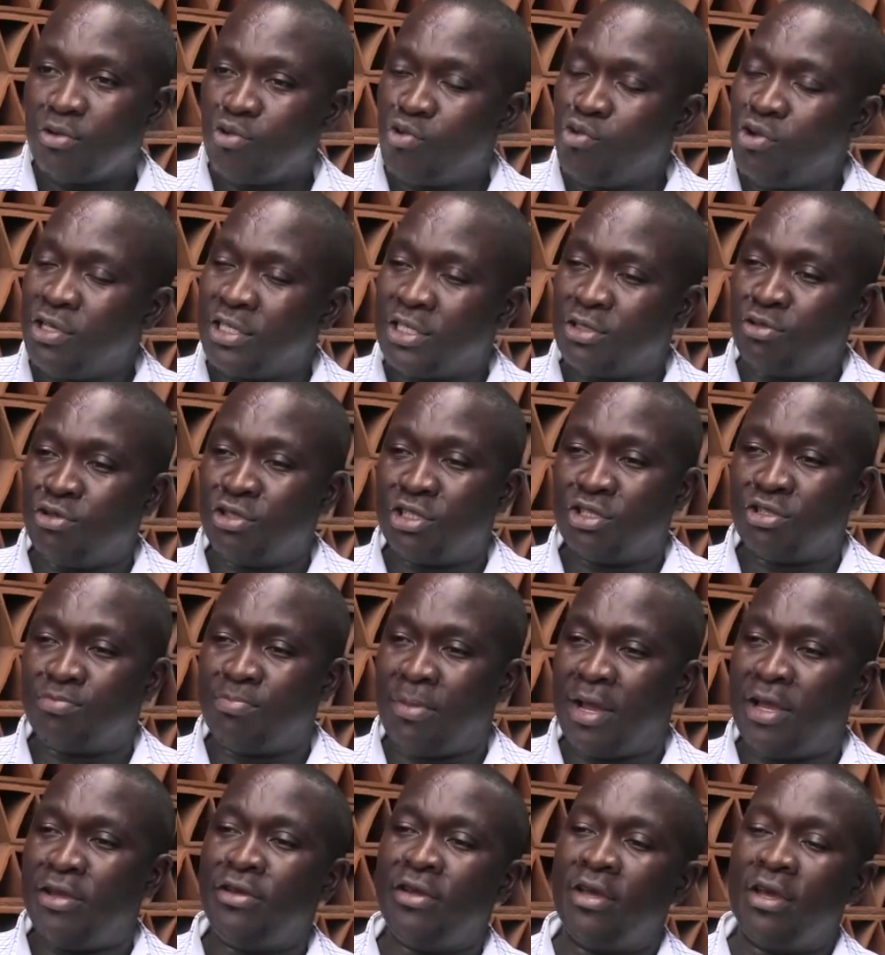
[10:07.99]
who is not
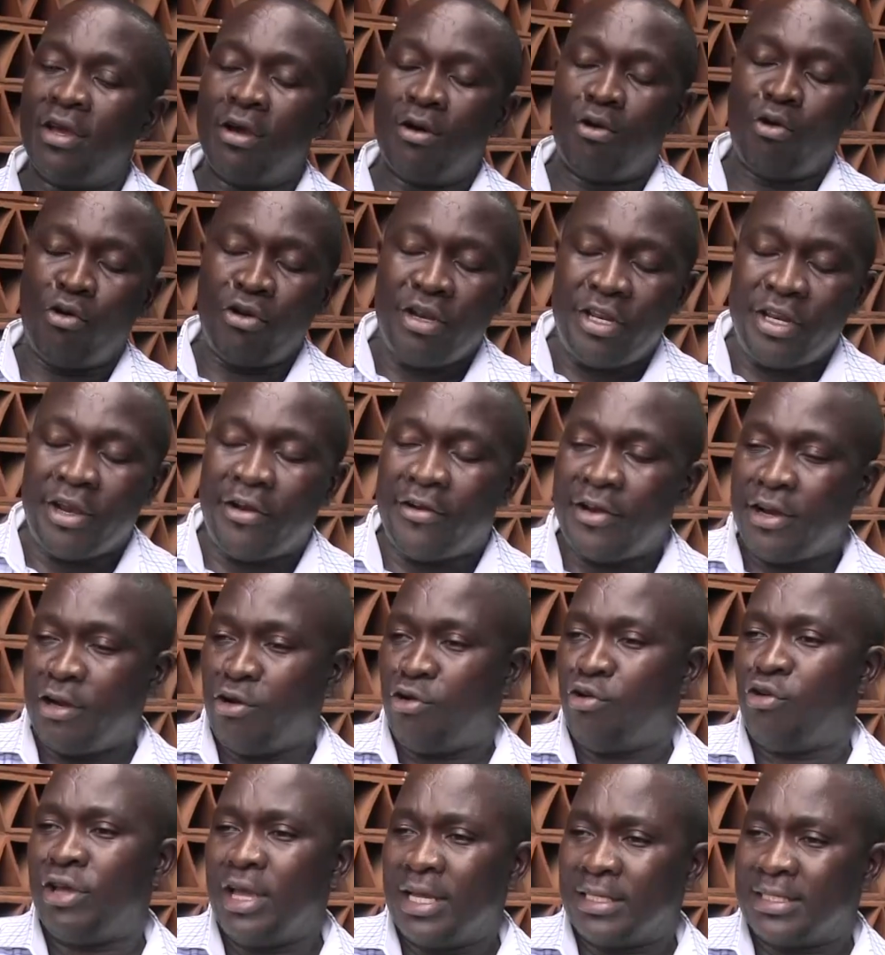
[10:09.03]
my ordinary
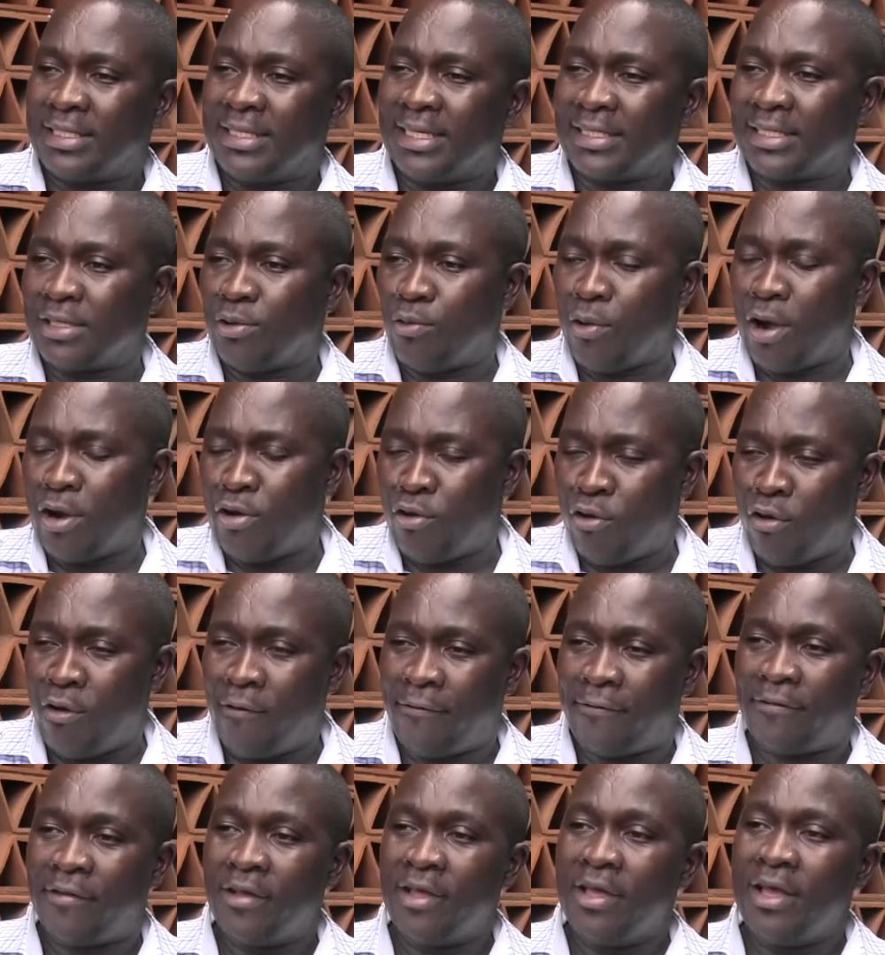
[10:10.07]
lawyer, it's just a one-off,